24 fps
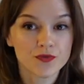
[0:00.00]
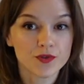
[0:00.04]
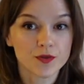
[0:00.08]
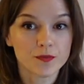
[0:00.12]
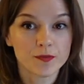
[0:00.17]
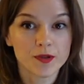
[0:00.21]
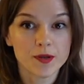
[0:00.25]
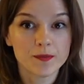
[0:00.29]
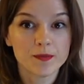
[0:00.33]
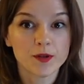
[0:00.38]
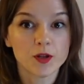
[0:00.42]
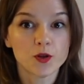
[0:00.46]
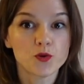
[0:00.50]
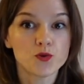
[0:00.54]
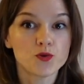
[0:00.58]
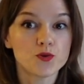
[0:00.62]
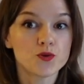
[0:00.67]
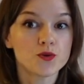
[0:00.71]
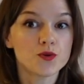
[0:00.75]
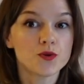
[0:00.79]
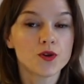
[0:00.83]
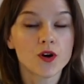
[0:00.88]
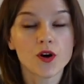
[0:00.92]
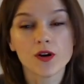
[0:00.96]
for people who
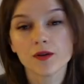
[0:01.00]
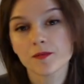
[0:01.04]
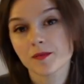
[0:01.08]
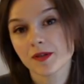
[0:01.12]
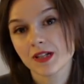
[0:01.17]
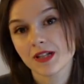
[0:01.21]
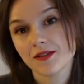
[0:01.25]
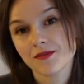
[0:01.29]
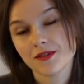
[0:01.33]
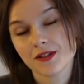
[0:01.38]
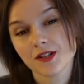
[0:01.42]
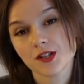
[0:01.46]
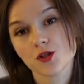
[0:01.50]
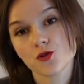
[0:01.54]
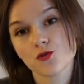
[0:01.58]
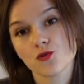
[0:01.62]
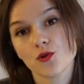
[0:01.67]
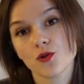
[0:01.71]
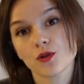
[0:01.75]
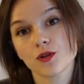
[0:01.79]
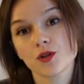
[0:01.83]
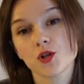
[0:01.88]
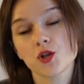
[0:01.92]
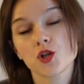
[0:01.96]
do not believe in
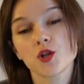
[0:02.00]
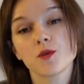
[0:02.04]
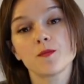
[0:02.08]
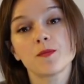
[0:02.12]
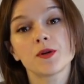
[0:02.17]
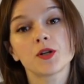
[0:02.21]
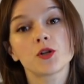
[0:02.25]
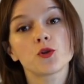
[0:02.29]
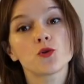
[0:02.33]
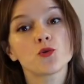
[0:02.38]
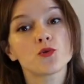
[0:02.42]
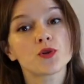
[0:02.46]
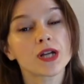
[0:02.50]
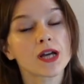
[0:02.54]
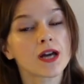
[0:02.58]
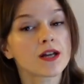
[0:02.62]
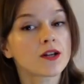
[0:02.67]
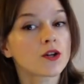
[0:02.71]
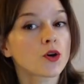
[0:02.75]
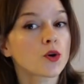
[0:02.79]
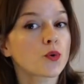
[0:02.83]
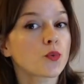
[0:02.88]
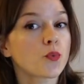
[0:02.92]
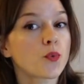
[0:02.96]
astrology but who
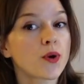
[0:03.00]
cannot